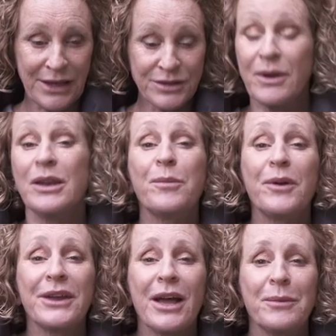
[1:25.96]
So
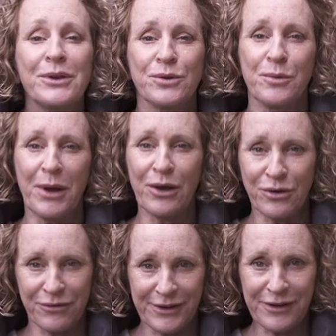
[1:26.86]
anybody coming to a
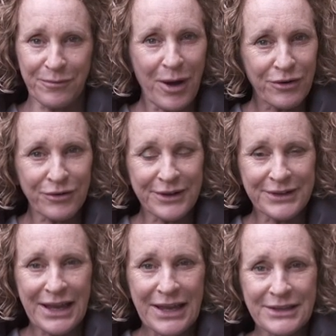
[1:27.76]
biography of Margaret
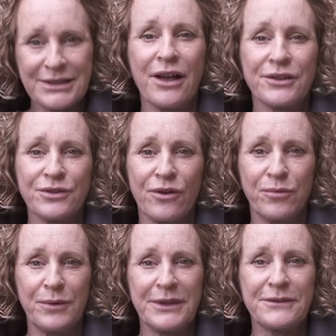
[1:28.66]
starts
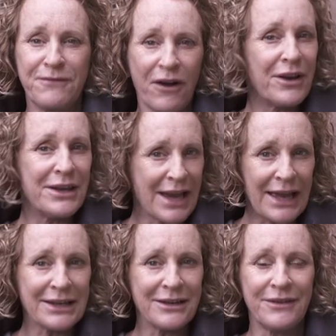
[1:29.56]
off with this very
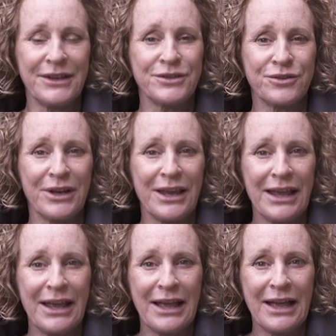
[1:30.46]
negative history.
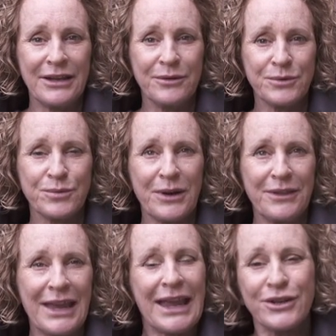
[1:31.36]
And it was one of
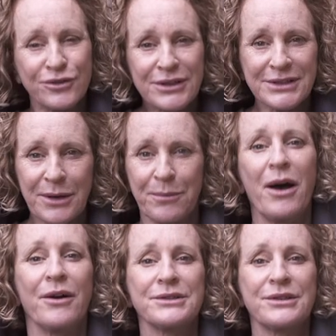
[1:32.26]
the interesting
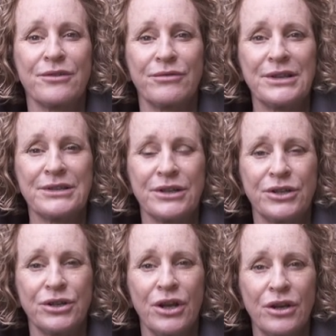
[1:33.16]
parts of the
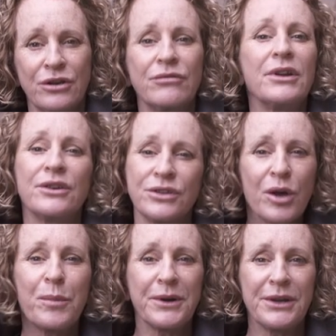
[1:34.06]
research to
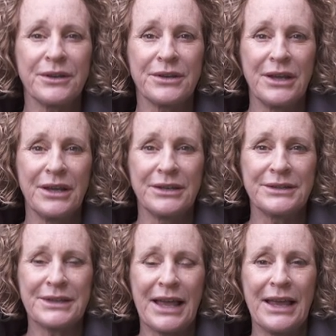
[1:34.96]
reinterpret it, to
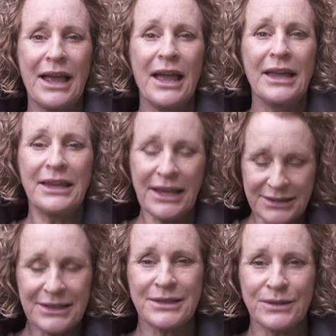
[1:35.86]
say, yes,
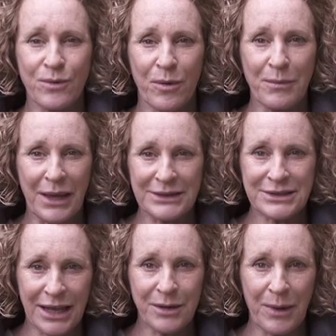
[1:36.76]
this is what men
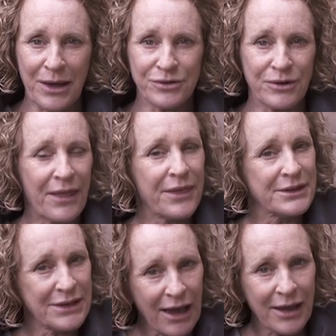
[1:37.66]
said about her at the
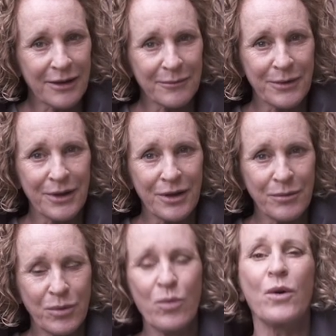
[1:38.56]
time,
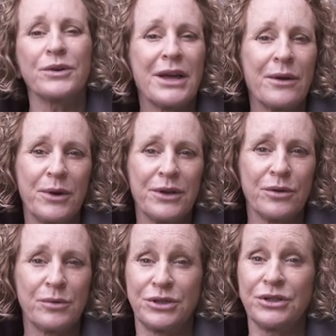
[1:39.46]
but what I
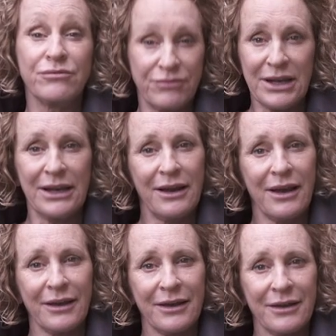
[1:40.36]
wonder was she really
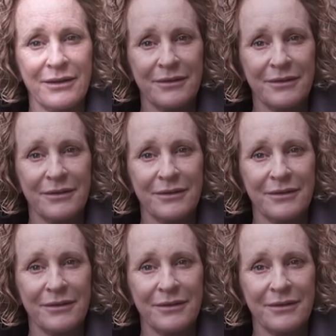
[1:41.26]
like?